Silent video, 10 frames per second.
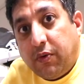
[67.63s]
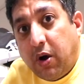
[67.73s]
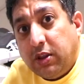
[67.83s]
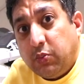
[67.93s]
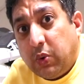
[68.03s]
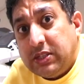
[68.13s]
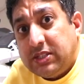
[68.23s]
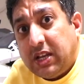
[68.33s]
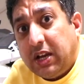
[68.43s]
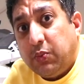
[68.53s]
on one
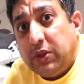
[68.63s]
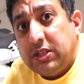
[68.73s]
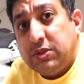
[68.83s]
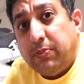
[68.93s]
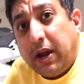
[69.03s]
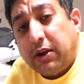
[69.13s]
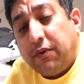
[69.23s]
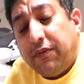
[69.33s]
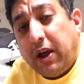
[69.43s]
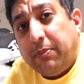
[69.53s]
side with this
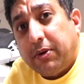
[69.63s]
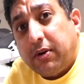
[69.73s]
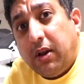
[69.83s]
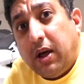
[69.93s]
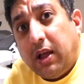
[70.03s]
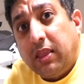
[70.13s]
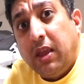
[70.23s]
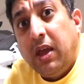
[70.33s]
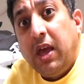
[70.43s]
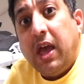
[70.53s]
microfiber cloth
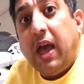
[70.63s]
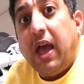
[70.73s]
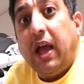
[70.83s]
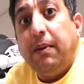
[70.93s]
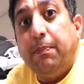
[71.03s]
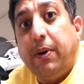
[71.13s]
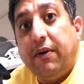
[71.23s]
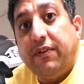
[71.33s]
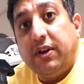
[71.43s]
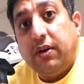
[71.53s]
and
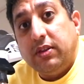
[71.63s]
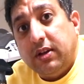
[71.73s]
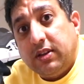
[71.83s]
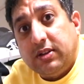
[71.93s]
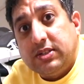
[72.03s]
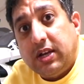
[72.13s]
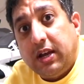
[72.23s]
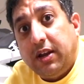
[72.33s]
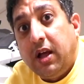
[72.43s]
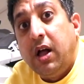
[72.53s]
buff it on the other side.